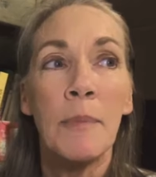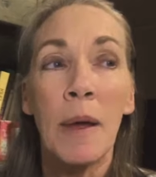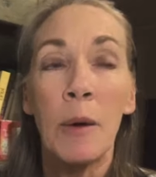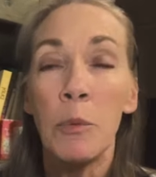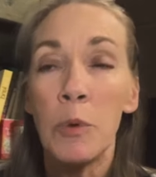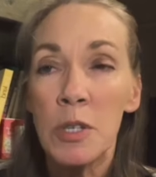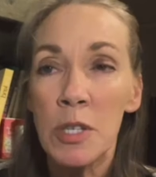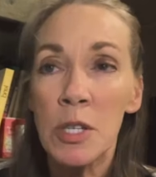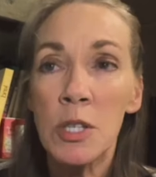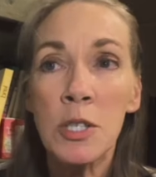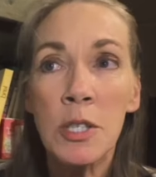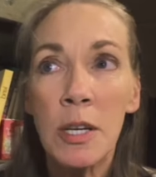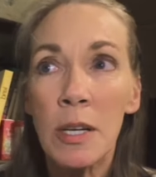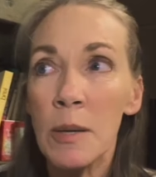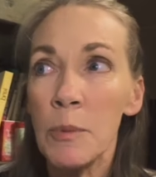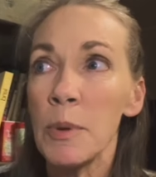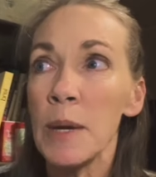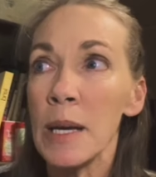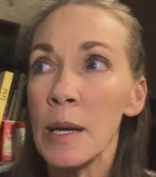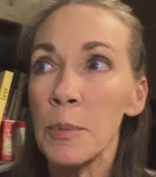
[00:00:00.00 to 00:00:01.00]
just going to
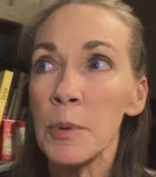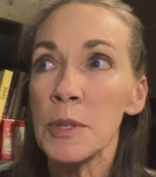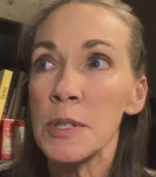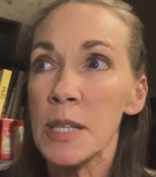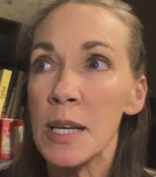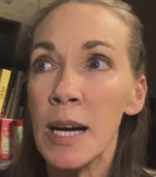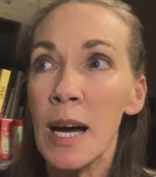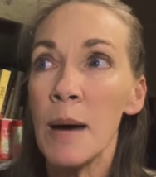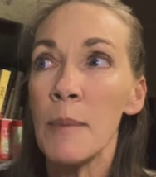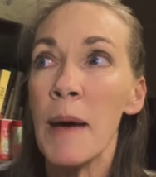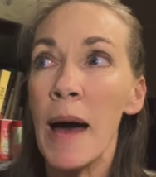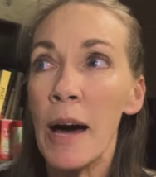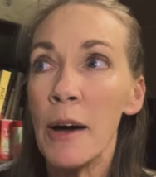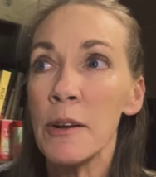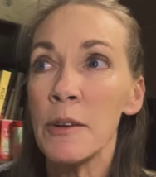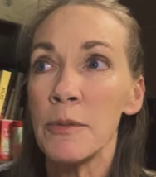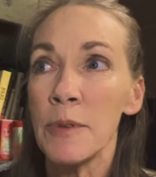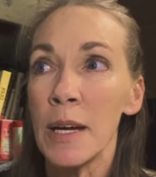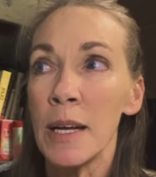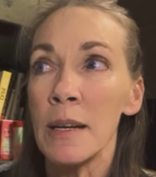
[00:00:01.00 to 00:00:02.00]
be able to come out
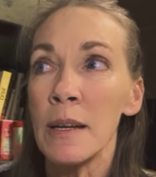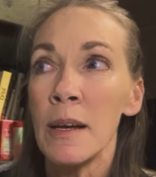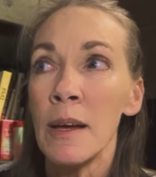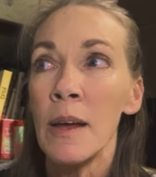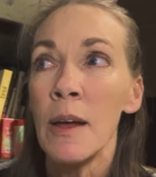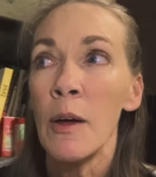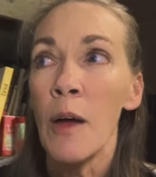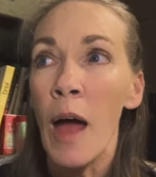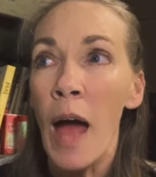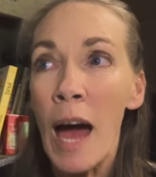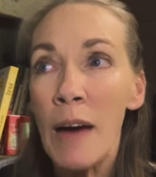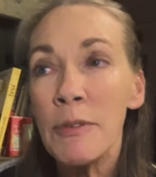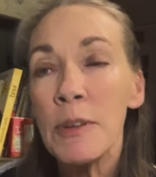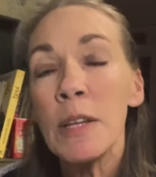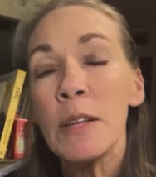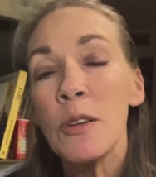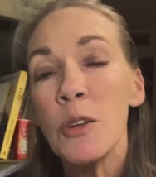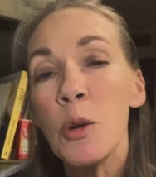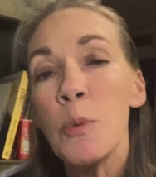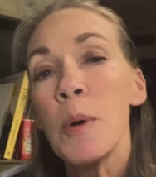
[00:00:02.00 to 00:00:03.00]
of it having a
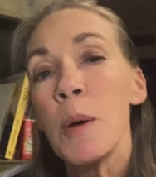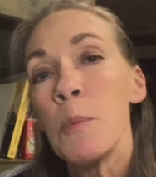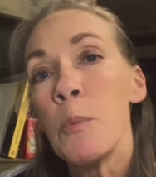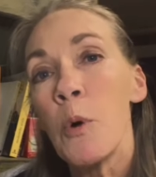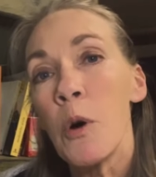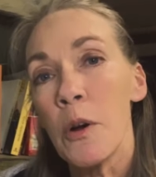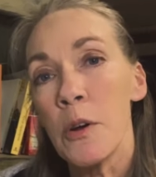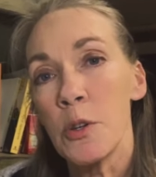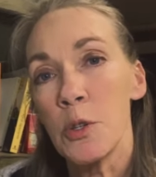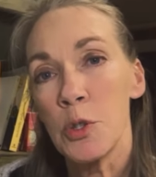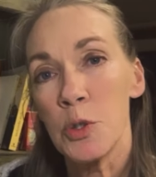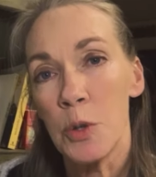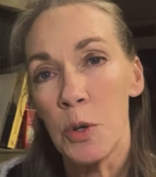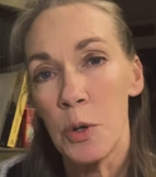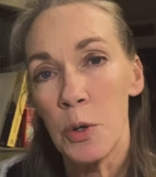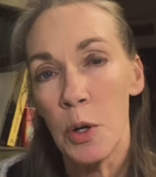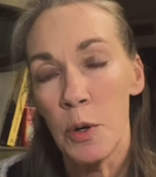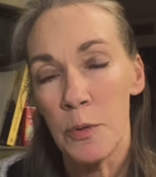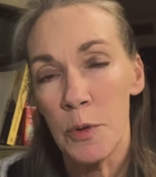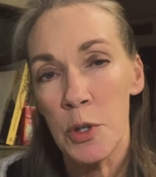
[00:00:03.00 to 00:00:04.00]
little bit more control
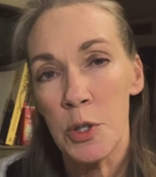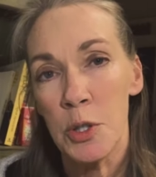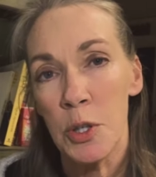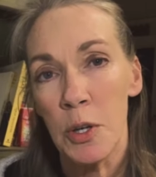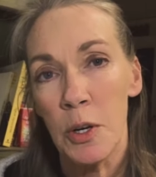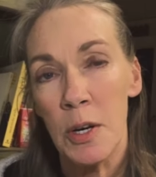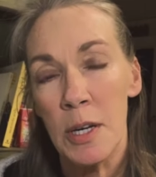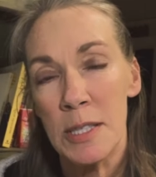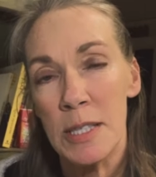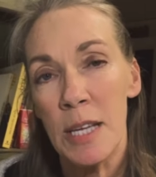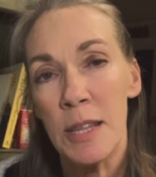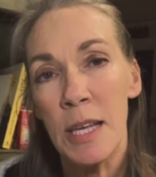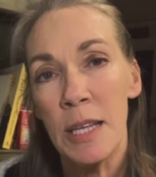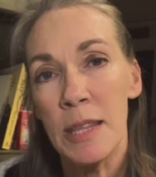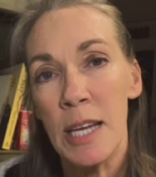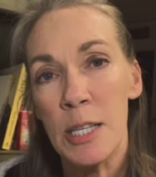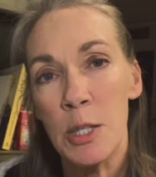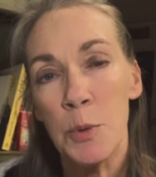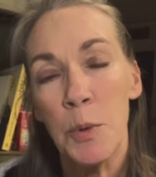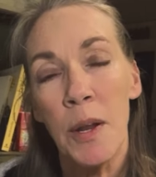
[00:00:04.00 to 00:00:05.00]
over sugar, because I think
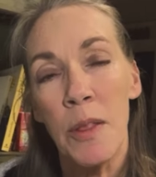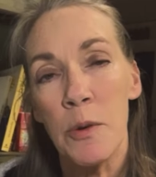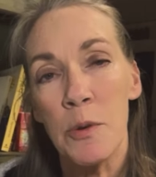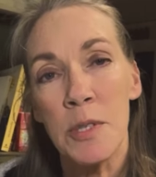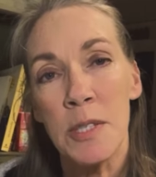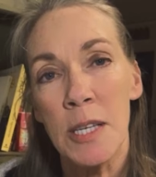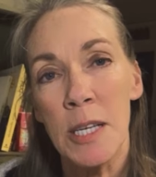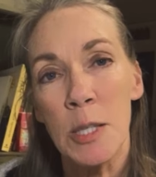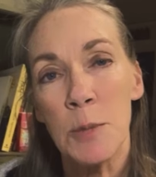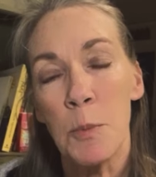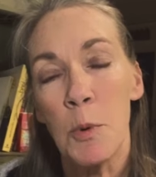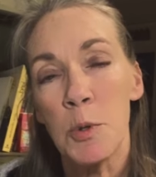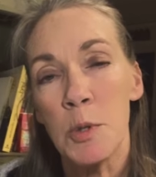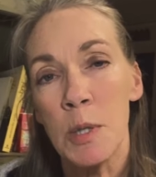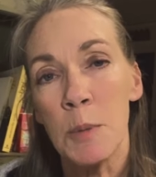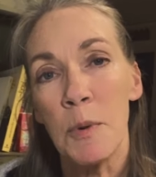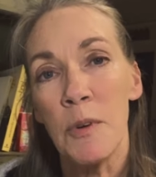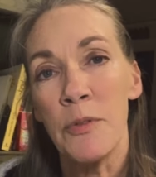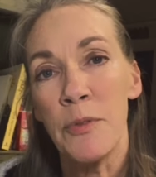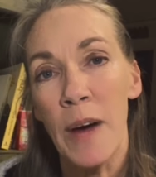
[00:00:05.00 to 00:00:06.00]
that's one of those things most
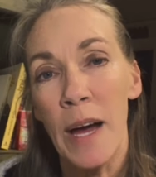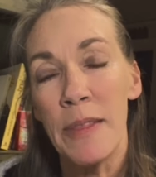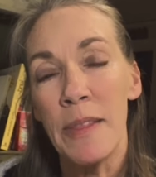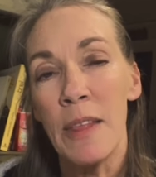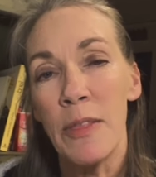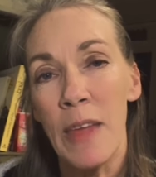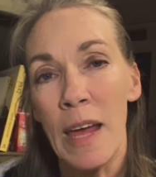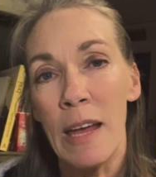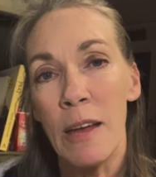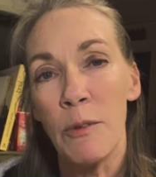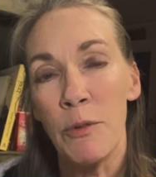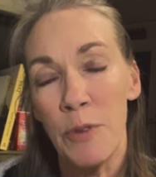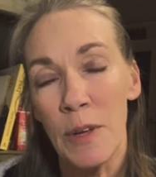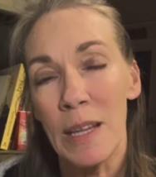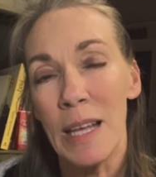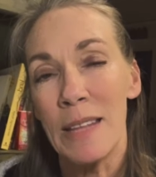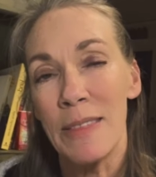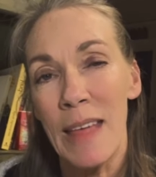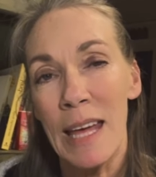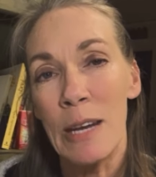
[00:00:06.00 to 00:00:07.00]
people find that they feel
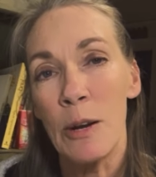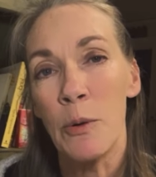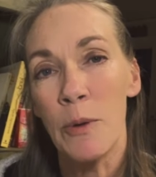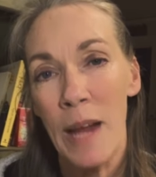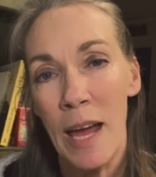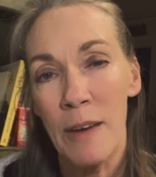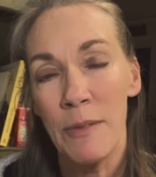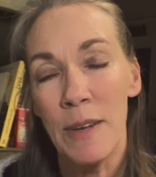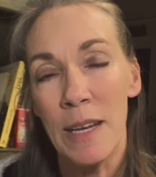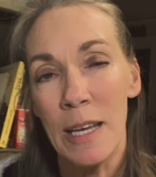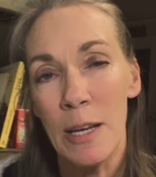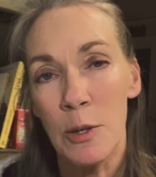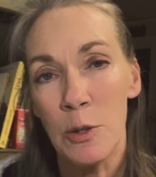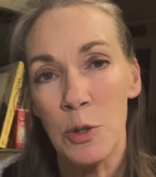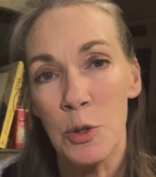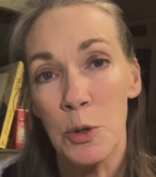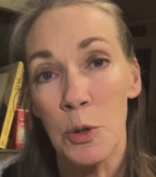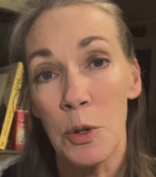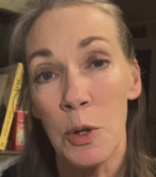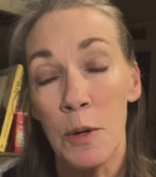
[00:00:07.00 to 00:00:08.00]
like they don't have any
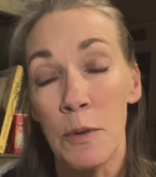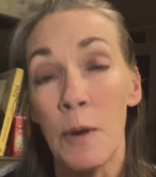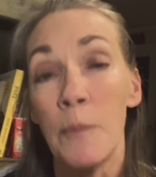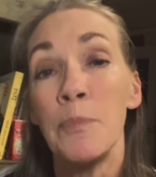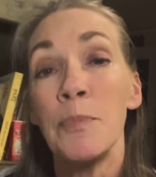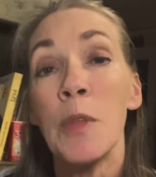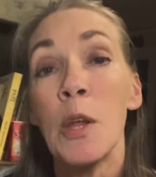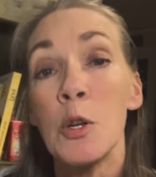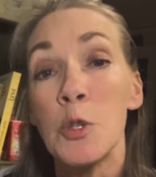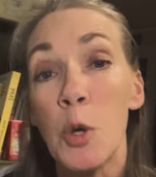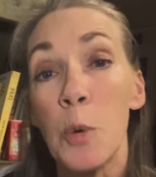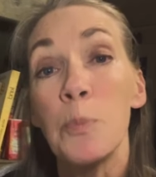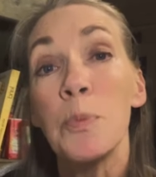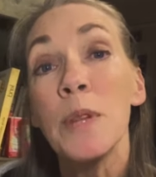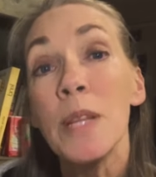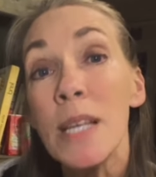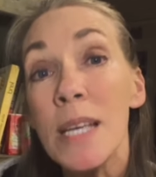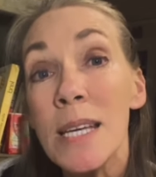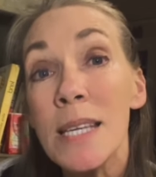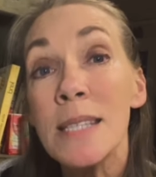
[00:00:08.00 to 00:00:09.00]
control over. So
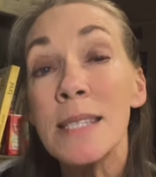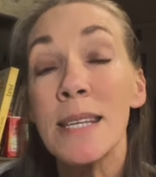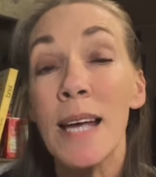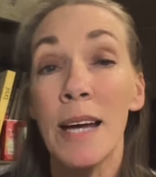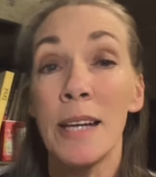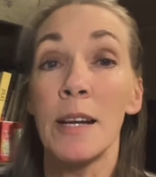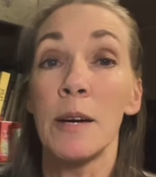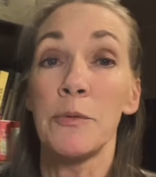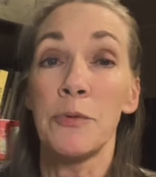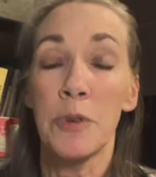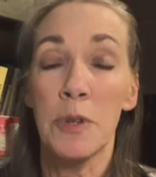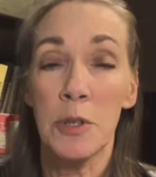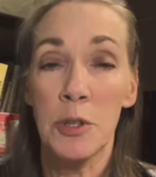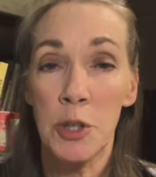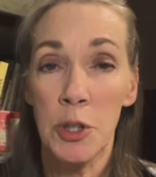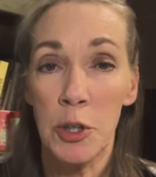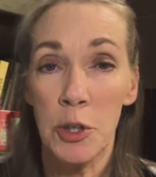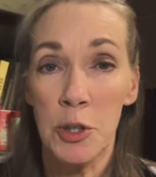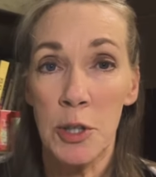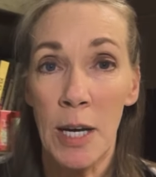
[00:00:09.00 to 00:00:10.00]
please sign up for the
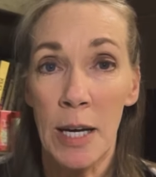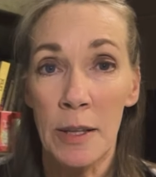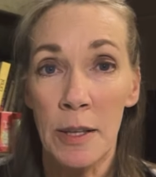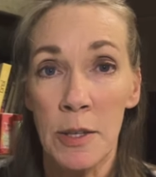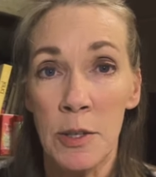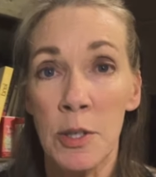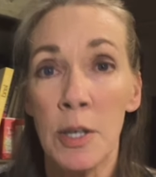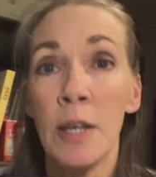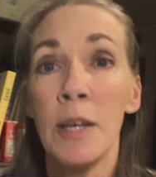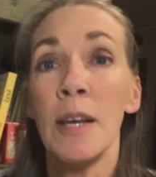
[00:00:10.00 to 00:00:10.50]
sugar challenge.